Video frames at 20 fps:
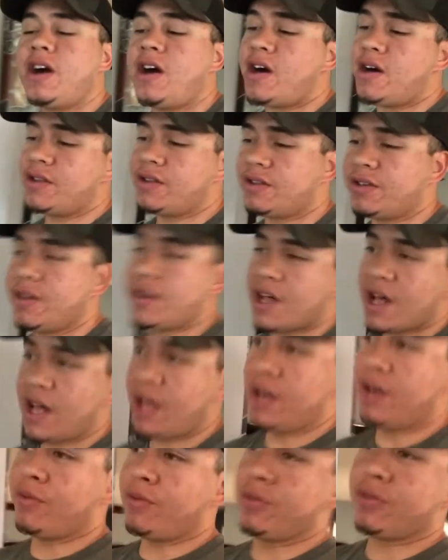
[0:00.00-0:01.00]
Other than
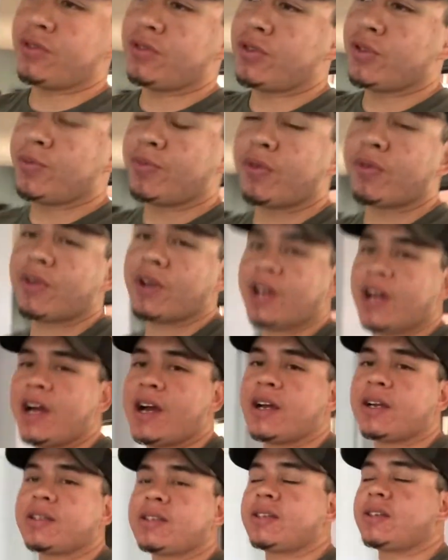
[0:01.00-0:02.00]
that, it was super
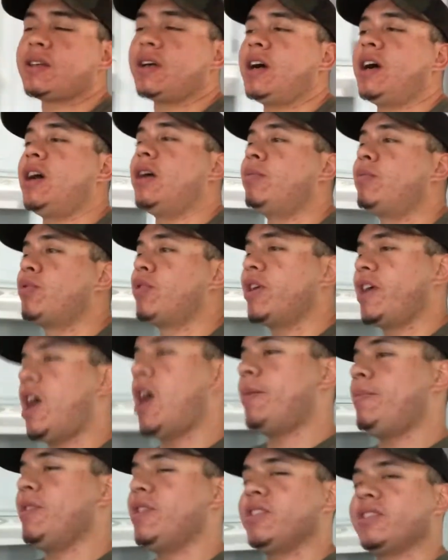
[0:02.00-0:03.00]
relaxed. I'm pretty
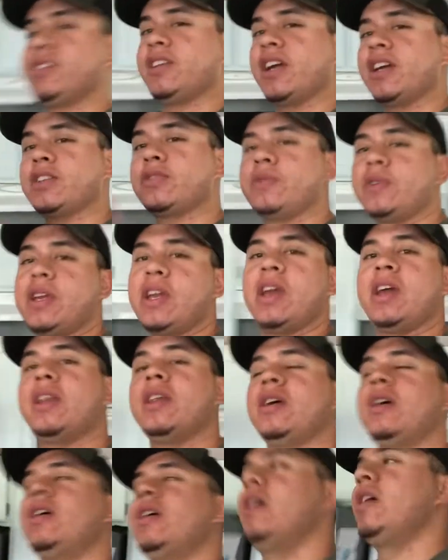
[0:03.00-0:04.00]
happy because next
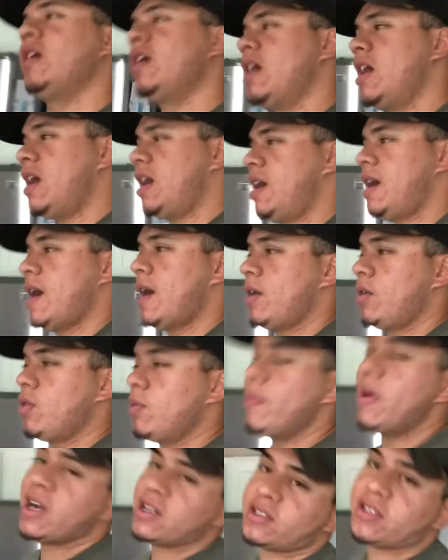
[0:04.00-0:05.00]
weekend I gotta go
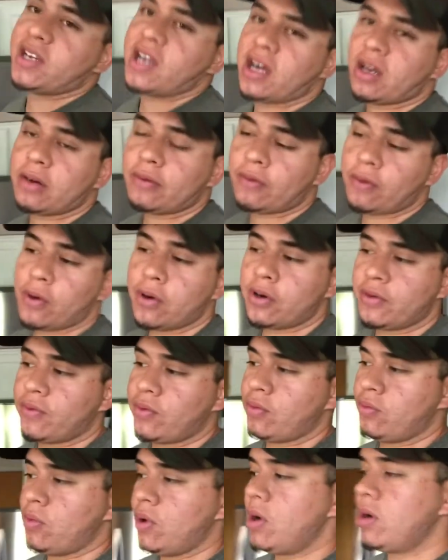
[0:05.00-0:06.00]
back to California
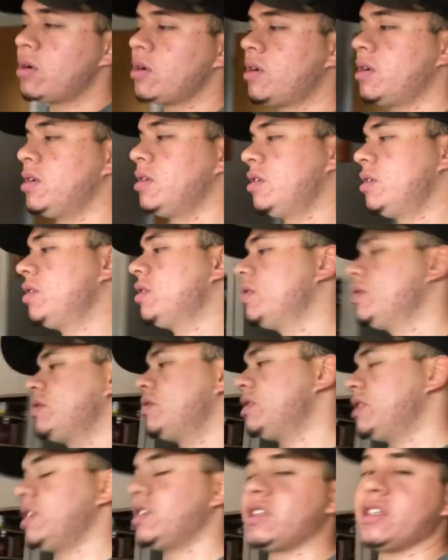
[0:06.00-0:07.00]
for work.
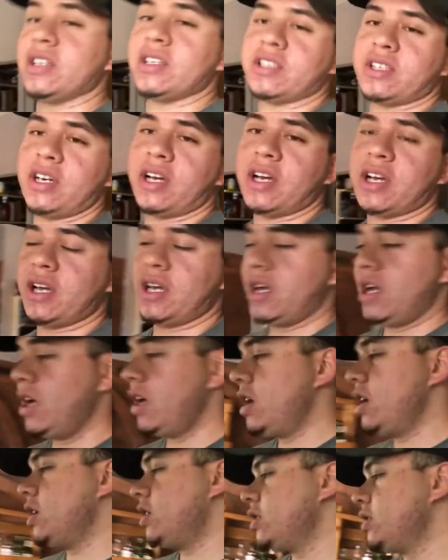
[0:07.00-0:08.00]
So that's gonna suck.
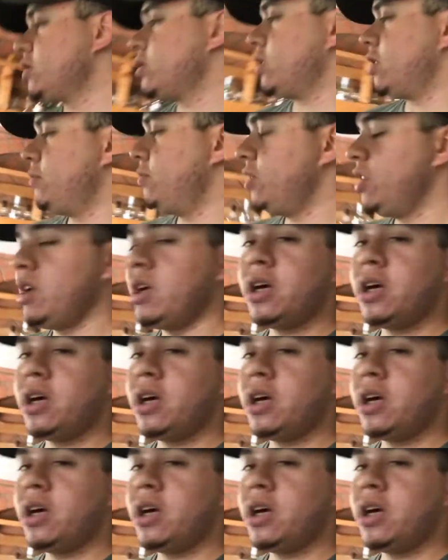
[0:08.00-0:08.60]
So let me